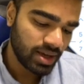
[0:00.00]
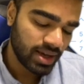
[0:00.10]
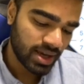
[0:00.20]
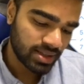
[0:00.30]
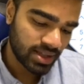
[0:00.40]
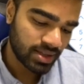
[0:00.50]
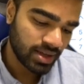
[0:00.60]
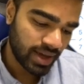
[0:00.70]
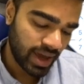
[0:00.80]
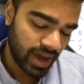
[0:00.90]
and then
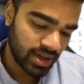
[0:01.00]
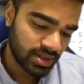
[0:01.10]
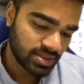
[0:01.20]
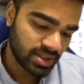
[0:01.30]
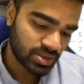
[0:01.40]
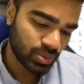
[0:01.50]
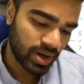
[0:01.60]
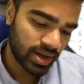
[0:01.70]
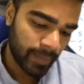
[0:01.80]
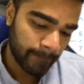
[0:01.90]
a
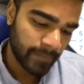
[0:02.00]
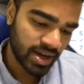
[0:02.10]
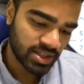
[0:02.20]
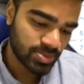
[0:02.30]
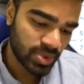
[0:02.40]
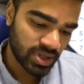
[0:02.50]
6y minus b,